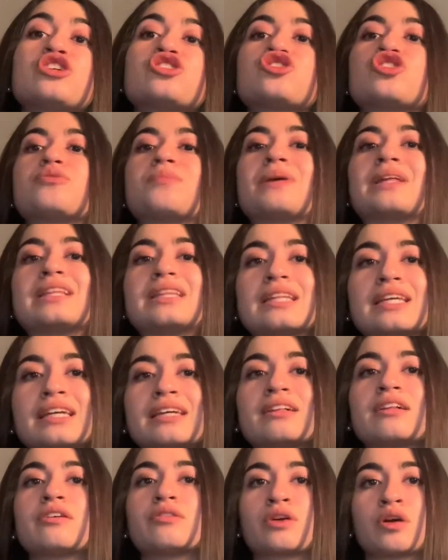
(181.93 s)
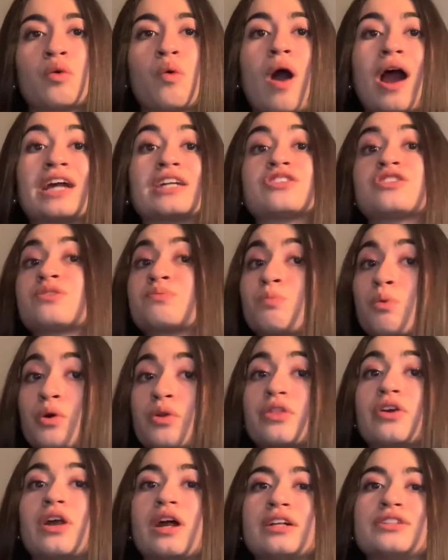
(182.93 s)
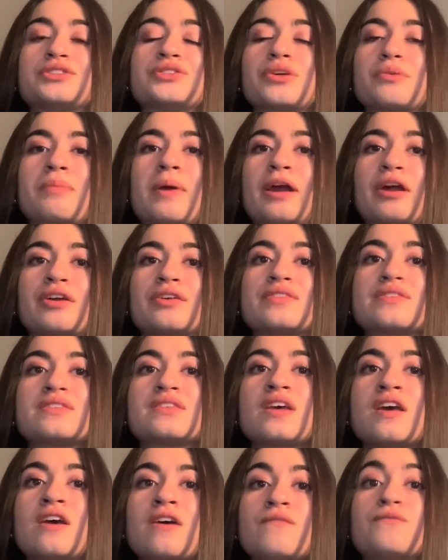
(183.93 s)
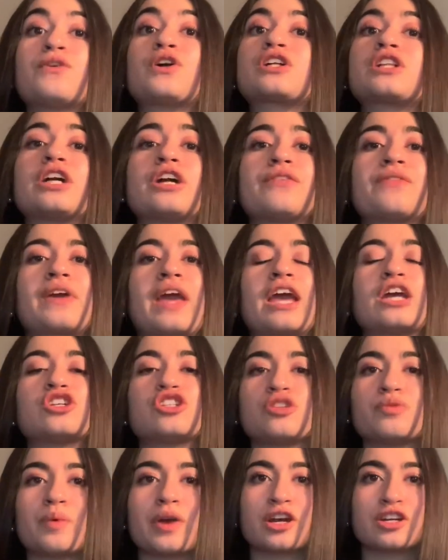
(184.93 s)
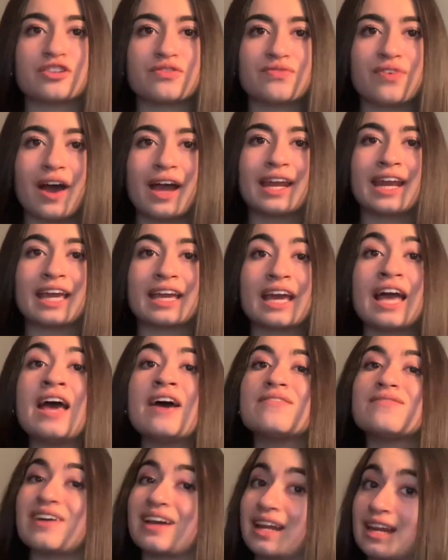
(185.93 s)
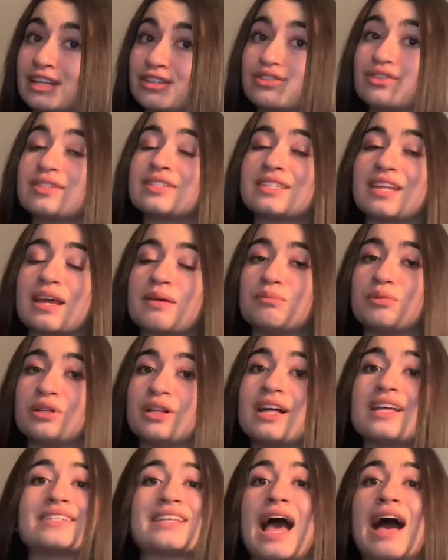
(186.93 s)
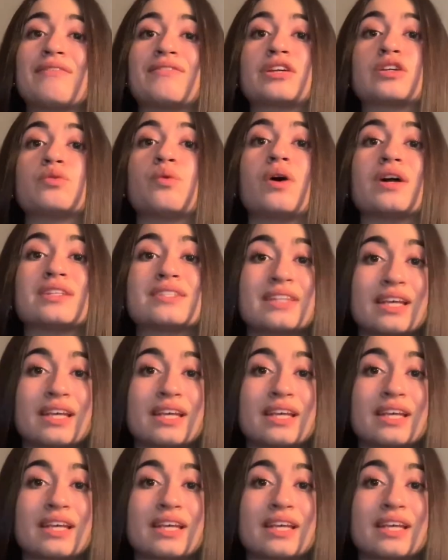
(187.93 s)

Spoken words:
should be legally required to support their elderly parents. For clarification, we are defining financially stable as having one's